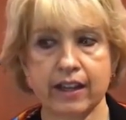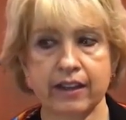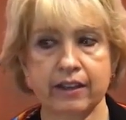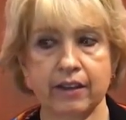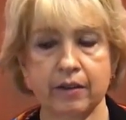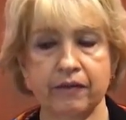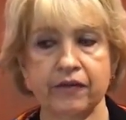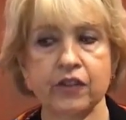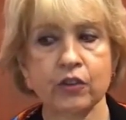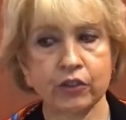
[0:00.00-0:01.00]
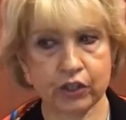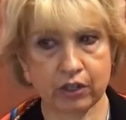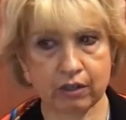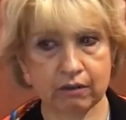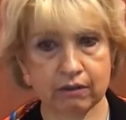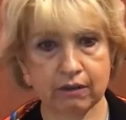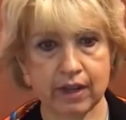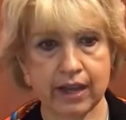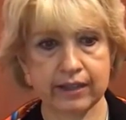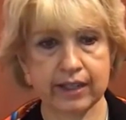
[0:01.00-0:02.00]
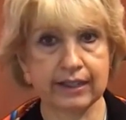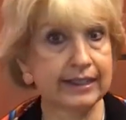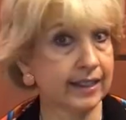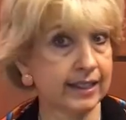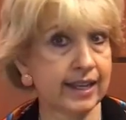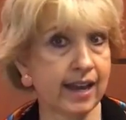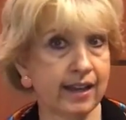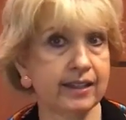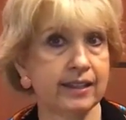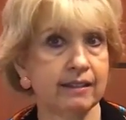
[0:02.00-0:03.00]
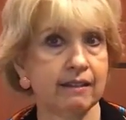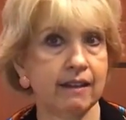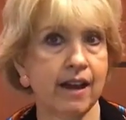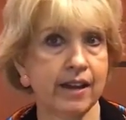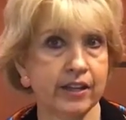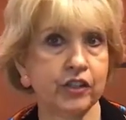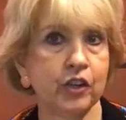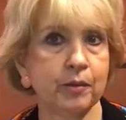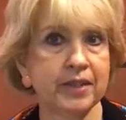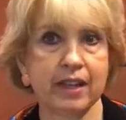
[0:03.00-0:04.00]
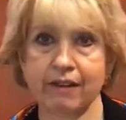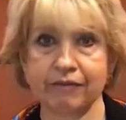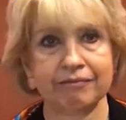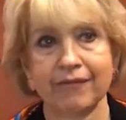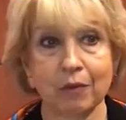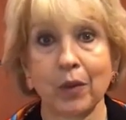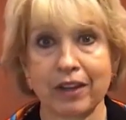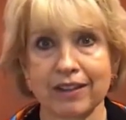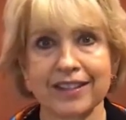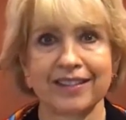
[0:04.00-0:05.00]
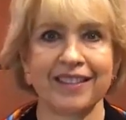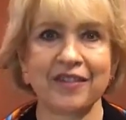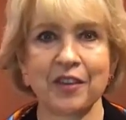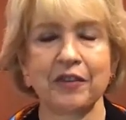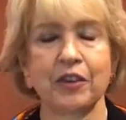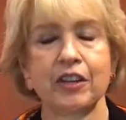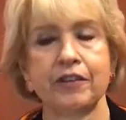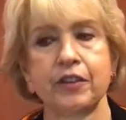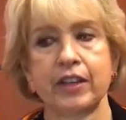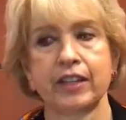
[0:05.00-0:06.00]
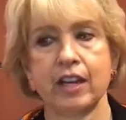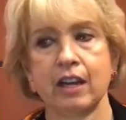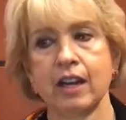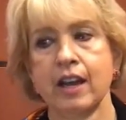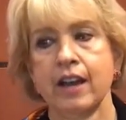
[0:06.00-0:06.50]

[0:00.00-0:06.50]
at the future and its success uh, in terms of wills, if you're interviewing there,